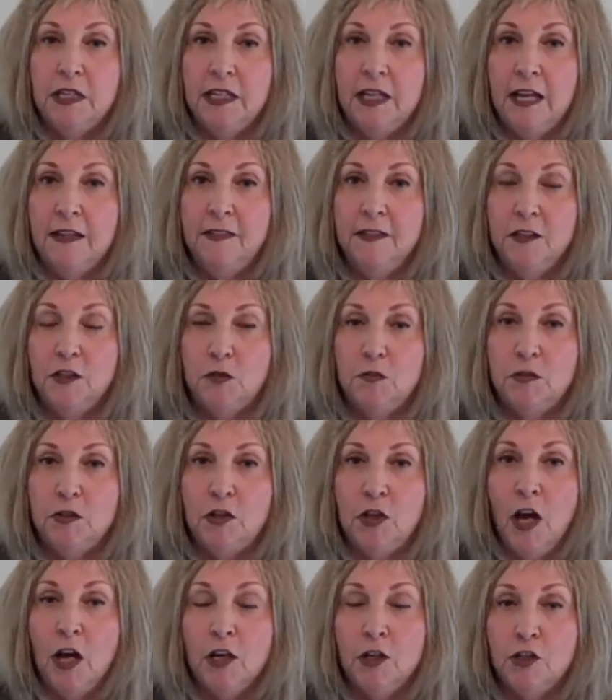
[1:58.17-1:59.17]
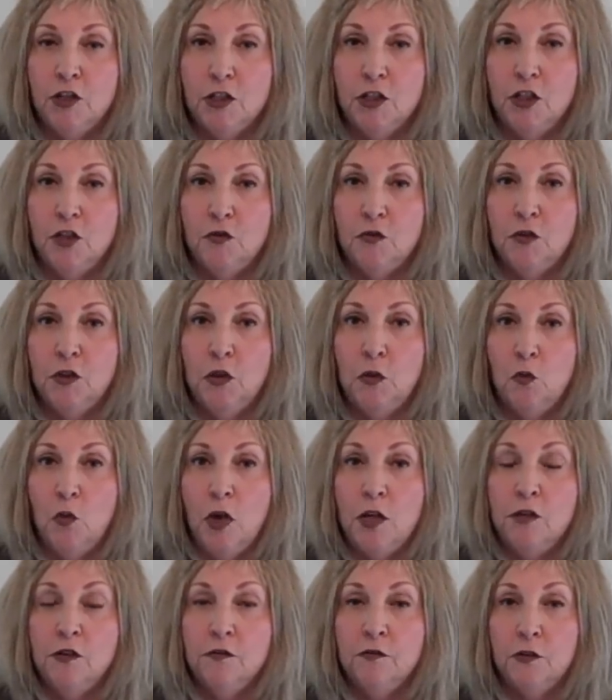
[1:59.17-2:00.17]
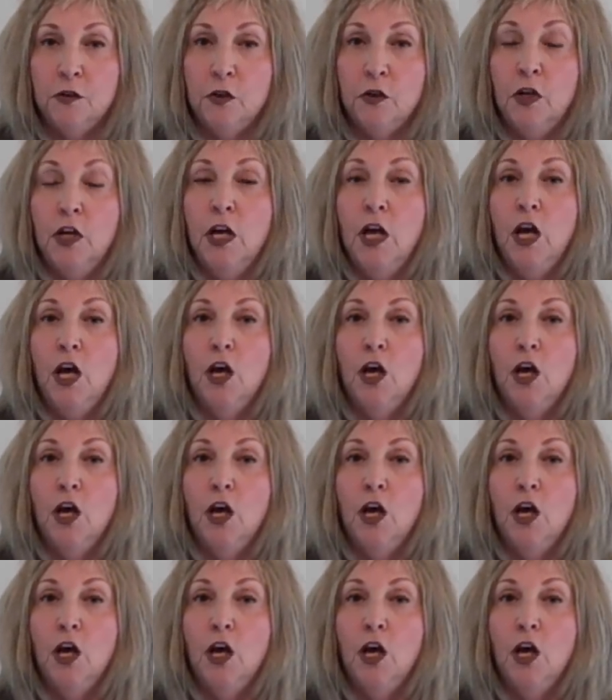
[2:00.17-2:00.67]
get these massages. It's really wonderful.